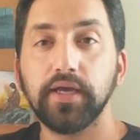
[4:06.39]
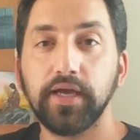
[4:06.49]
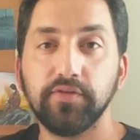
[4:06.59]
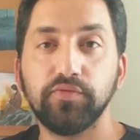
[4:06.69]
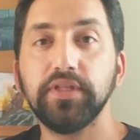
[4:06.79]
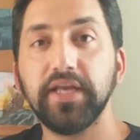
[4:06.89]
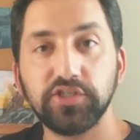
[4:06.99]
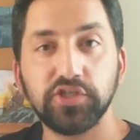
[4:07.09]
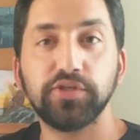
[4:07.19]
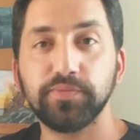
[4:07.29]
kind of
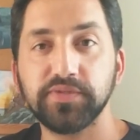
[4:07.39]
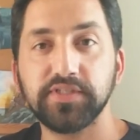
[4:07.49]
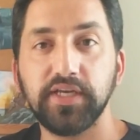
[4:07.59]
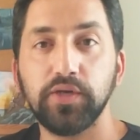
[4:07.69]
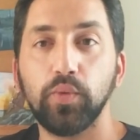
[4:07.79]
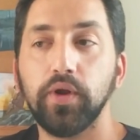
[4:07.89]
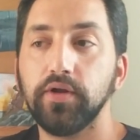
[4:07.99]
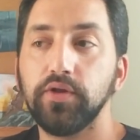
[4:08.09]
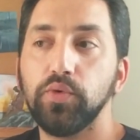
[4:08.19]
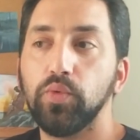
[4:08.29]
relationship scene
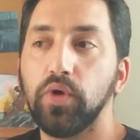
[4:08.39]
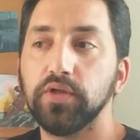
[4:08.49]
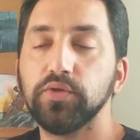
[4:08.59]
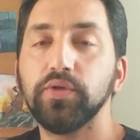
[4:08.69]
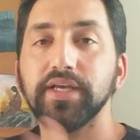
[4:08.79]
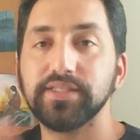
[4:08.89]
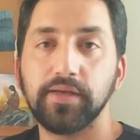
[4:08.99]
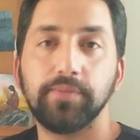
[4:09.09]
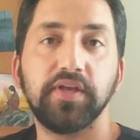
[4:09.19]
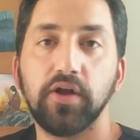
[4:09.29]
where you want to get
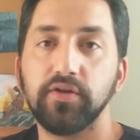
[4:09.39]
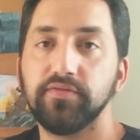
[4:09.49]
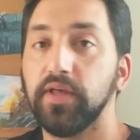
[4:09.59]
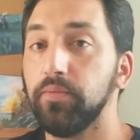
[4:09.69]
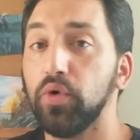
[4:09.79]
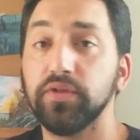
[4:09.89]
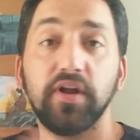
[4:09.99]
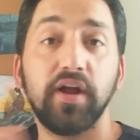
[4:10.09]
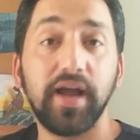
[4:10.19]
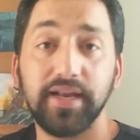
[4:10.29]
something out of them, or
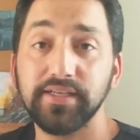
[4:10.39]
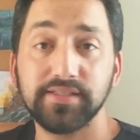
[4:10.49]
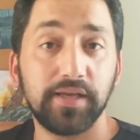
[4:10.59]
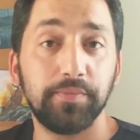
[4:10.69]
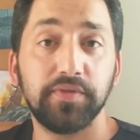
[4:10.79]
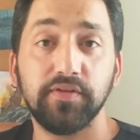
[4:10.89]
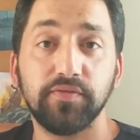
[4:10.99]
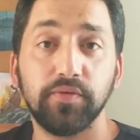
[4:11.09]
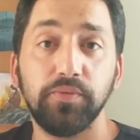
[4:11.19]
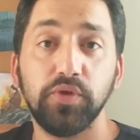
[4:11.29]
they're hiding something
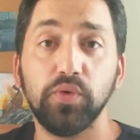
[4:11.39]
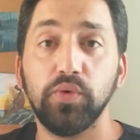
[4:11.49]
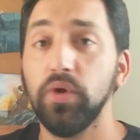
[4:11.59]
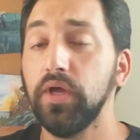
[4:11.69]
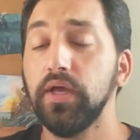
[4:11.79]
from you.